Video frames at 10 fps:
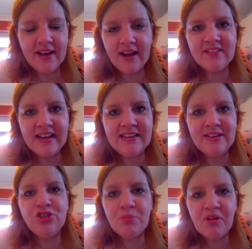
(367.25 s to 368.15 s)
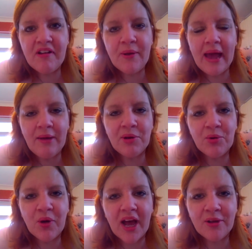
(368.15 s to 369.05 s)
I'll tell you tomorrow how it
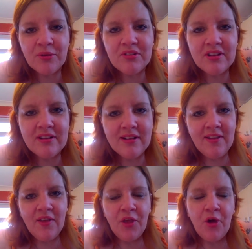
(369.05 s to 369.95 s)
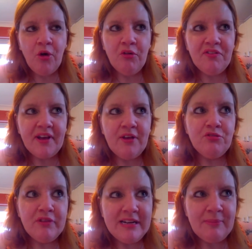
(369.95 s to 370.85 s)
all goes. Or if it goes
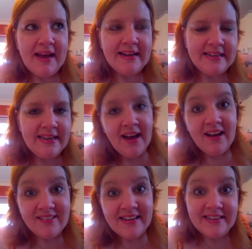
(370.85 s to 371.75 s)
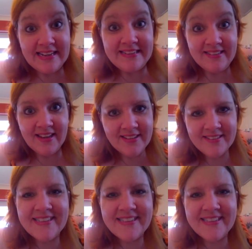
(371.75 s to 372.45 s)
really badly, I'll tell you later.